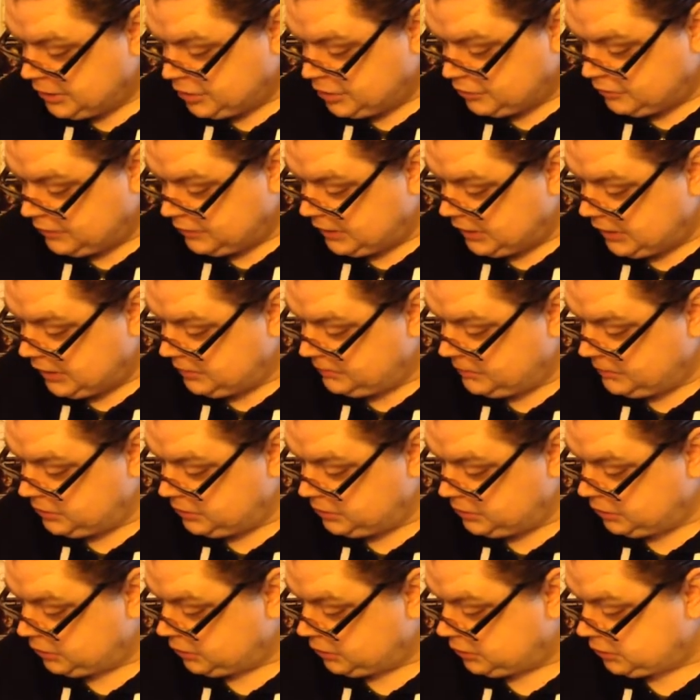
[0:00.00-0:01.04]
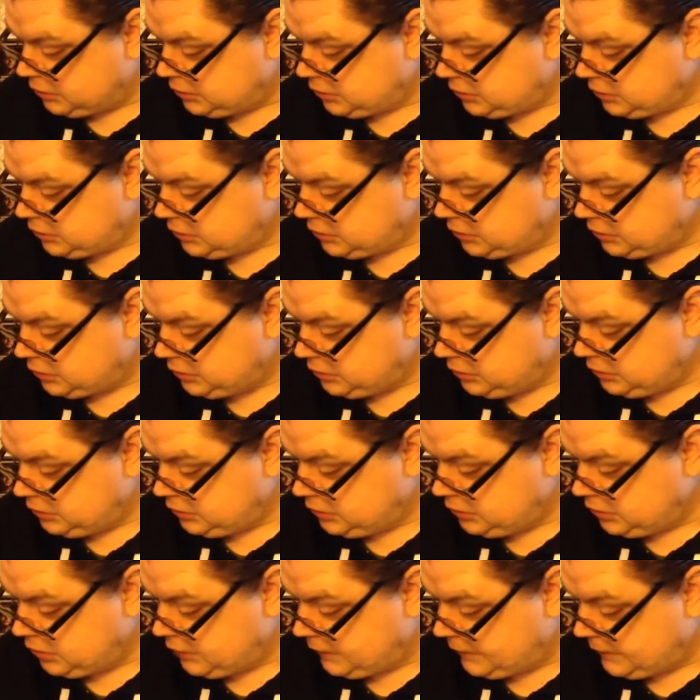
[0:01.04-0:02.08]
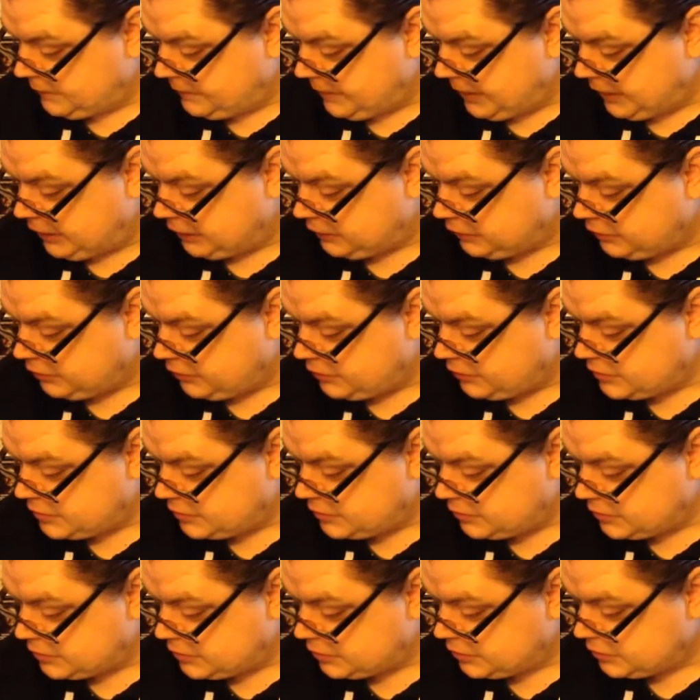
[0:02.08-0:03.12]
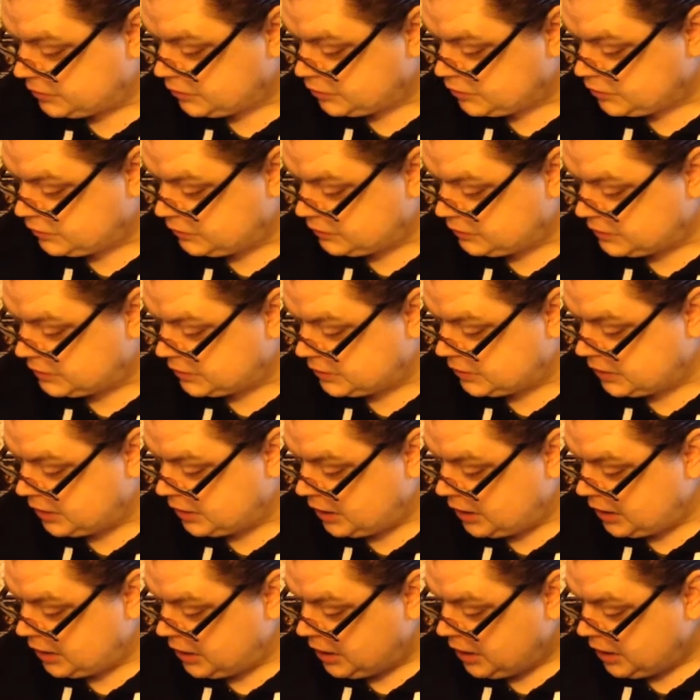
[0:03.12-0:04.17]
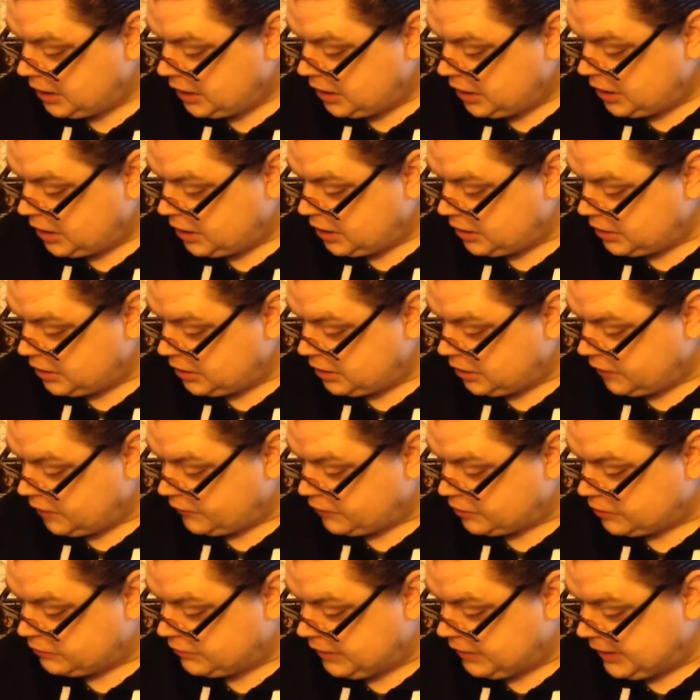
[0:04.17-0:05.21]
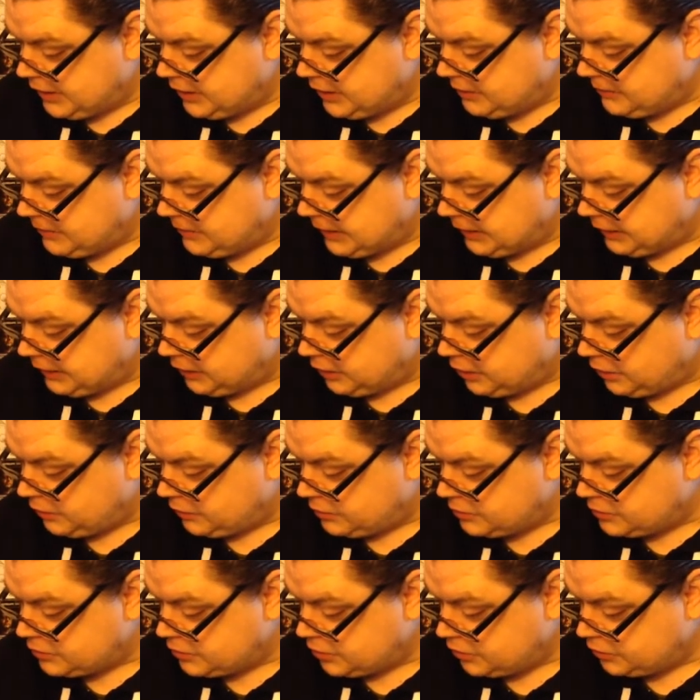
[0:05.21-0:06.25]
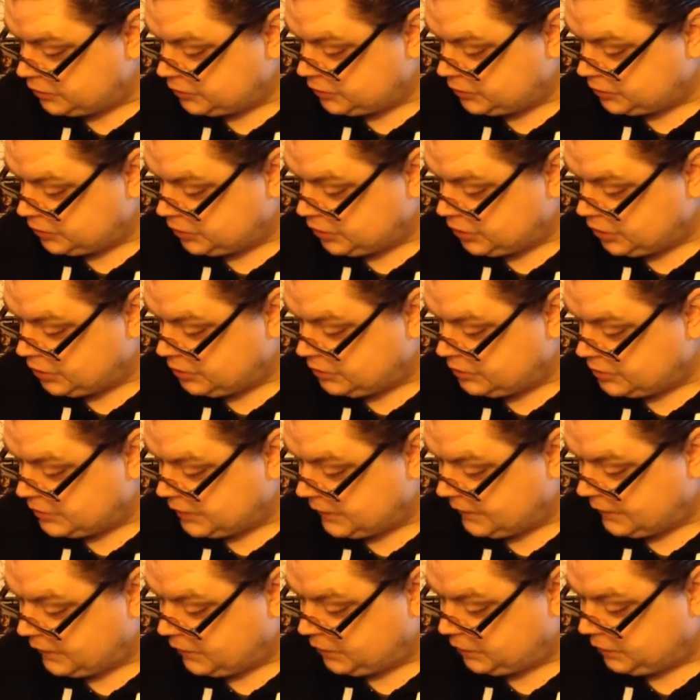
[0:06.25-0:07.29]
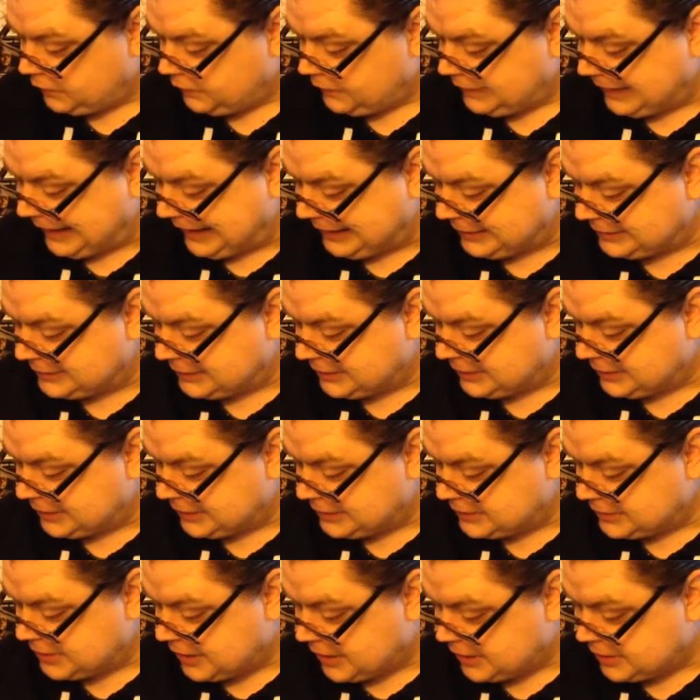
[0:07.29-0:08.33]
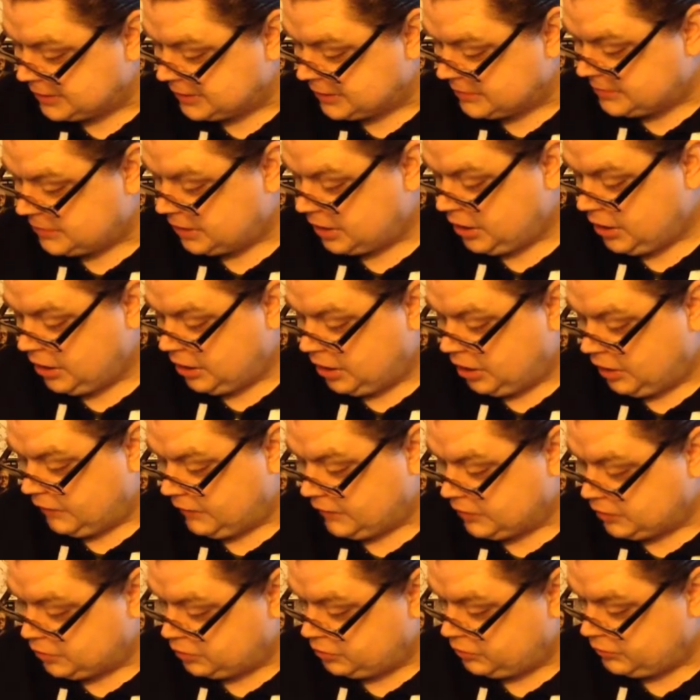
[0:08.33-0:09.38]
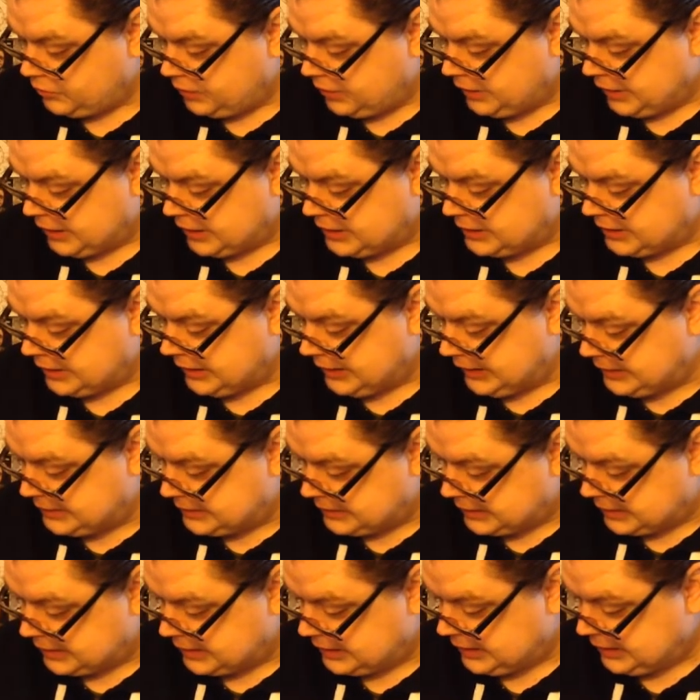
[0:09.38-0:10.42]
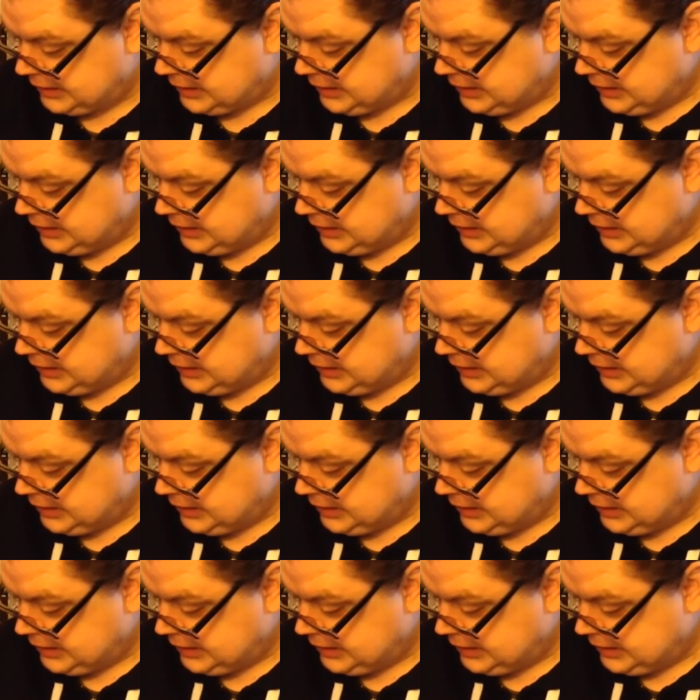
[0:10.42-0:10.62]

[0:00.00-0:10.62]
Duranium hull. The hull of the battle cruiser was constructed of a duranium alloy, which is also used in the hull of Galaxy-class starships over 200 years later.